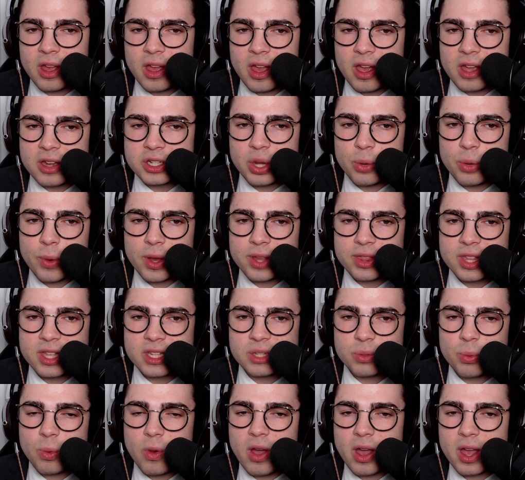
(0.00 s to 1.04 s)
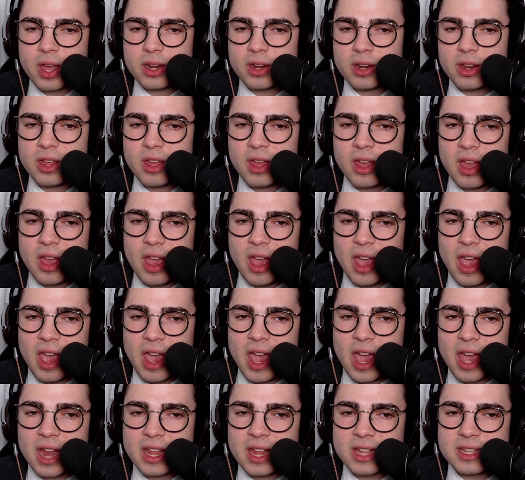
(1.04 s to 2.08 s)
to win this one
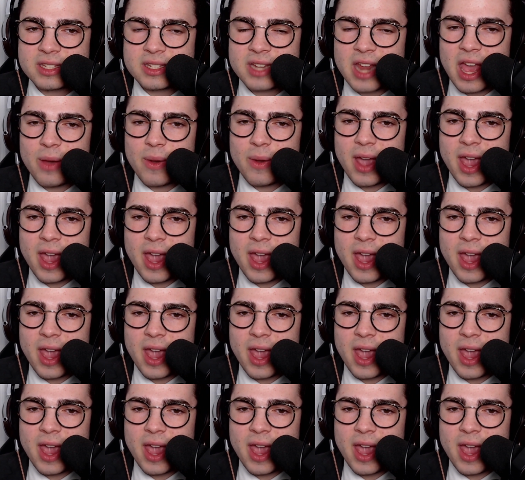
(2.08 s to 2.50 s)
and has now